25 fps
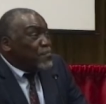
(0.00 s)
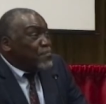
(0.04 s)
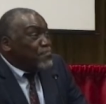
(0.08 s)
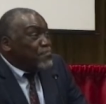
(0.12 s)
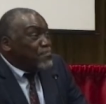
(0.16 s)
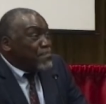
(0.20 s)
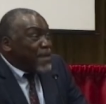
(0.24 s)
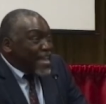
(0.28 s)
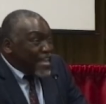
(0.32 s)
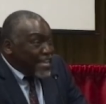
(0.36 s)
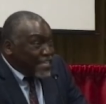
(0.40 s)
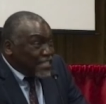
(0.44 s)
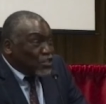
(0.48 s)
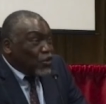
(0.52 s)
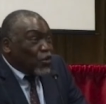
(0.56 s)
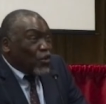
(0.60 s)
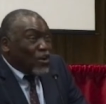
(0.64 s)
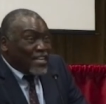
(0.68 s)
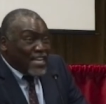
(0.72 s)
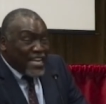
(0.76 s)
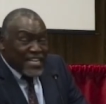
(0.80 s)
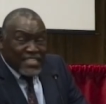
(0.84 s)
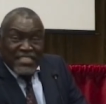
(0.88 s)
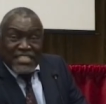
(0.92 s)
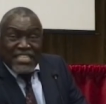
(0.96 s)
made
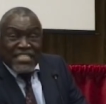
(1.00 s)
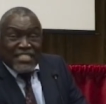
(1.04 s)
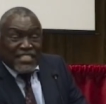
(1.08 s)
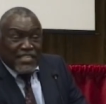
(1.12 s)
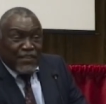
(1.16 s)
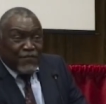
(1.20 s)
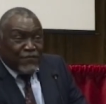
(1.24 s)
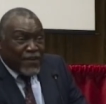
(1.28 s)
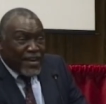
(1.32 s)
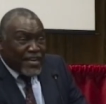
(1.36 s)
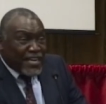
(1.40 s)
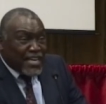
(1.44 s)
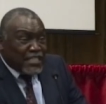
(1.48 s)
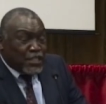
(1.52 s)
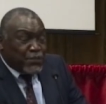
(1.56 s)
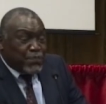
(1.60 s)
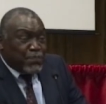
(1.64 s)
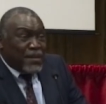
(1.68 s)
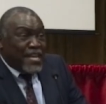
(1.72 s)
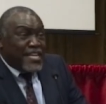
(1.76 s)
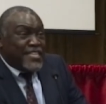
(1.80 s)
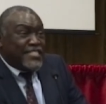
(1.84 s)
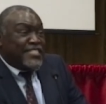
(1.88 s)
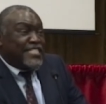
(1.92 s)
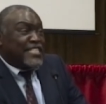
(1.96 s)
collections in various
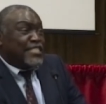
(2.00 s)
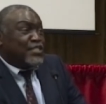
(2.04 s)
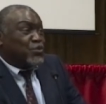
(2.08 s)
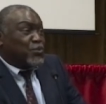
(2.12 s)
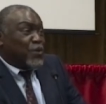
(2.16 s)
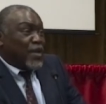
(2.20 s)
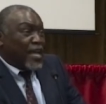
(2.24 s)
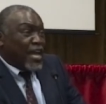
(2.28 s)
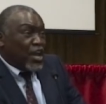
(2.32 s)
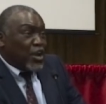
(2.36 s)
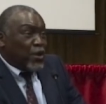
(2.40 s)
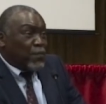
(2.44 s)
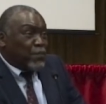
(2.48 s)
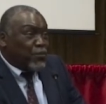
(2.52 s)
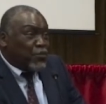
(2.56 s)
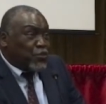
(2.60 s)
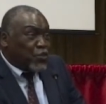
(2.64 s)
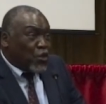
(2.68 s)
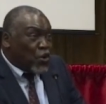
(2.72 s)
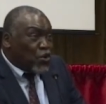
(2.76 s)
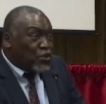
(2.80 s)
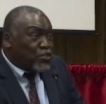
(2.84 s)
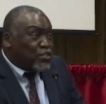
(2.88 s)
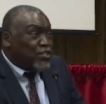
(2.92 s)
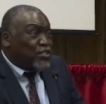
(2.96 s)
places to help
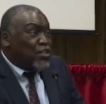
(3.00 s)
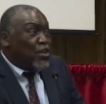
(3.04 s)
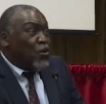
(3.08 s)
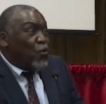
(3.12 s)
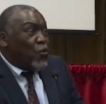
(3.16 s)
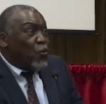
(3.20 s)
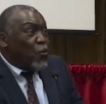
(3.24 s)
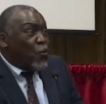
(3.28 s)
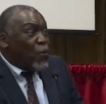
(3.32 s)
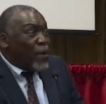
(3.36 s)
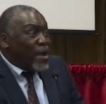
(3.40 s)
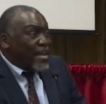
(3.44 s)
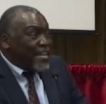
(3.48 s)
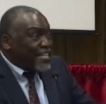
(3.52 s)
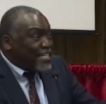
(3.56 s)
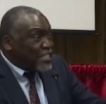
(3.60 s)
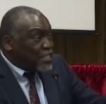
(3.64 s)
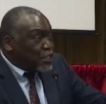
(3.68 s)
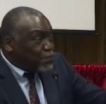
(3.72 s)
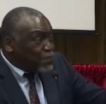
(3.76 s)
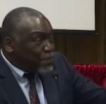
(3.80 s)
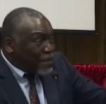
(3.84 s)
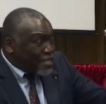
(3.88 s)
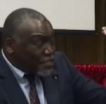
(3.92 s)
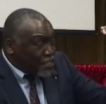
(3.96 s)
those who were
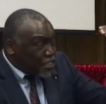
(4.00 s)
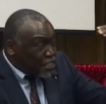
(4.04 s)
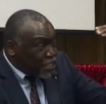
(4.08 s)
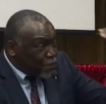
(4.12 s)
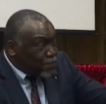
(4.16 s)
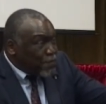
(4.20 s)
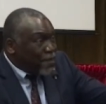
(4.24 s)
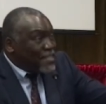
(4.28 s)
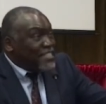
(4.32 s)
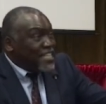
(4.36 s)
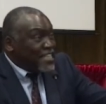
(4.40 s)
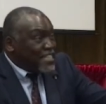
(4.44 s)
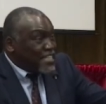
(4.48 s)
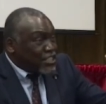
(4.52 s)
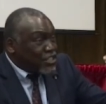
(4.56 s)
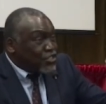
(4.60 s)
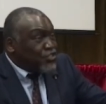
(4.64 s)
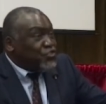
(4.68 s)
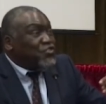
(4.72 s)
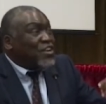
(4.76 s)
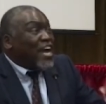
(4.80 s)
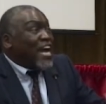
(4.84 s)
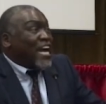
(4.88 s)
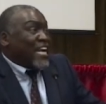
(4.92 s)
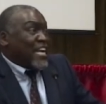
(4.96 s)
especially
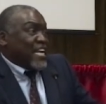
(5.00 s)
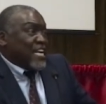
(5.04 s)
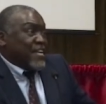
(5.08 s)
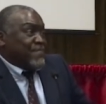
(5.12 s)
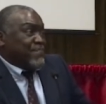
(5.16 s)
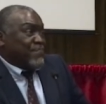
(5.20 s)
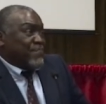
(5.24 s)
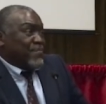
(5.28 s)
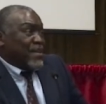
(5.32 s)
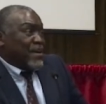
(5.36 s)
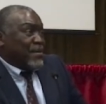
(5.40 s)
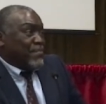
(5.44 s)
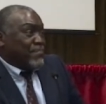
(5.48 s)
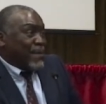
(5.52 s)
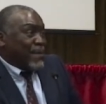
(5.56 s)
struck